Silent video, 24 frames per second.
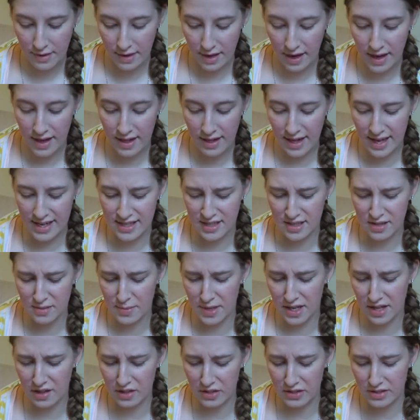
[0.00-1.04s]
It lasted
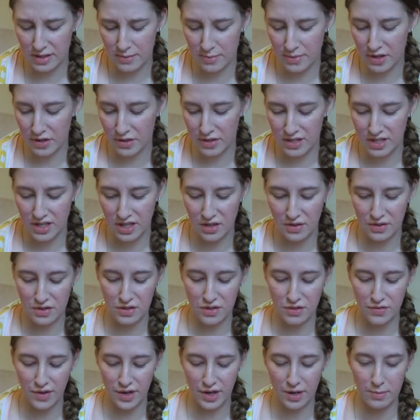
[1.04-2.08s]
me a long time though because I don't
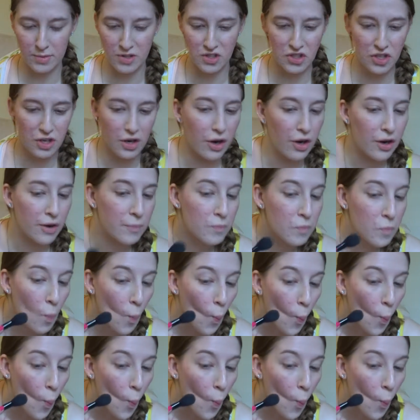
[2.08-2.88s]
use very much at all.